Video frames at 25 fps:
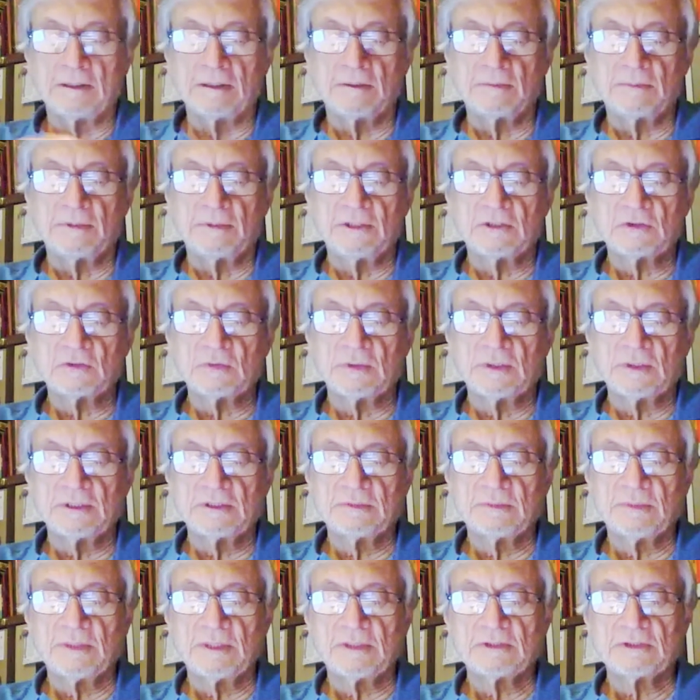That's why it's
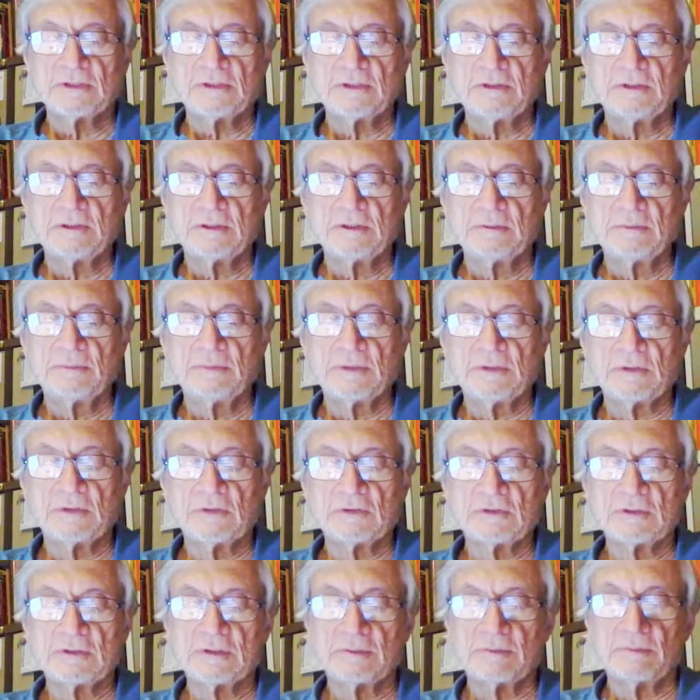masculine,
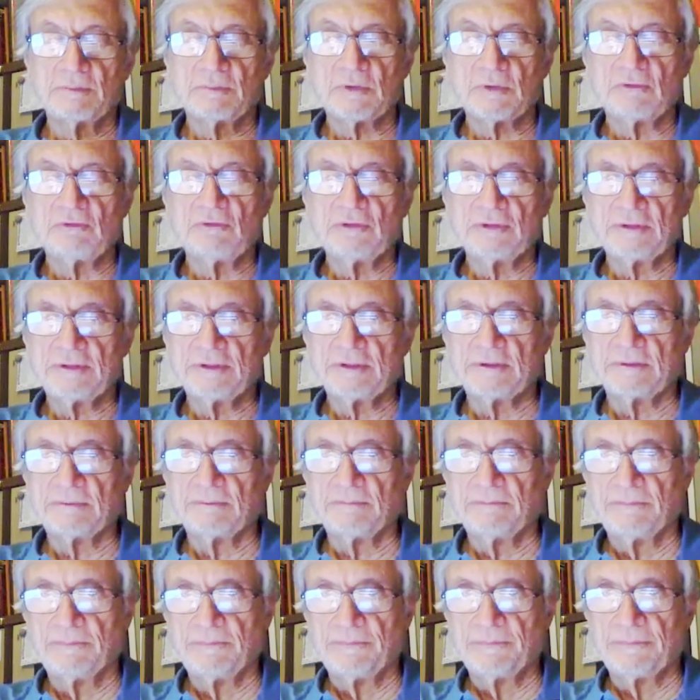because the prophet
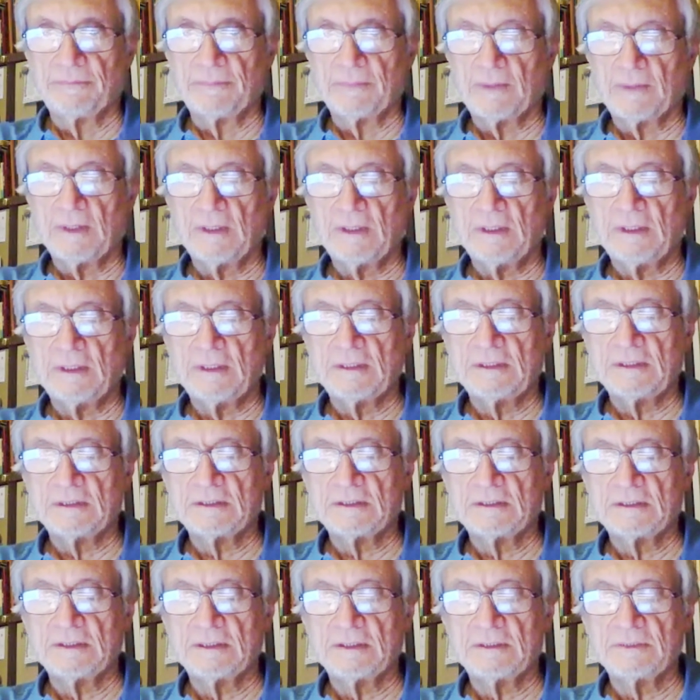
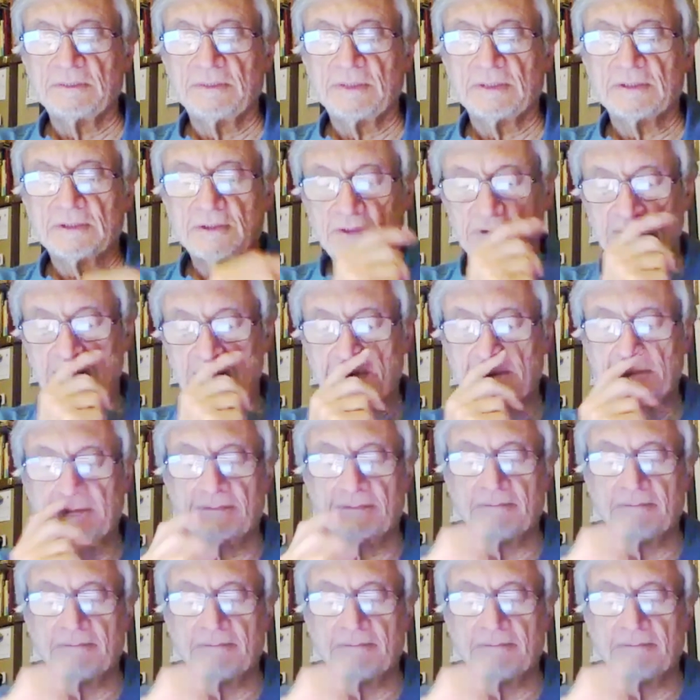is masculine.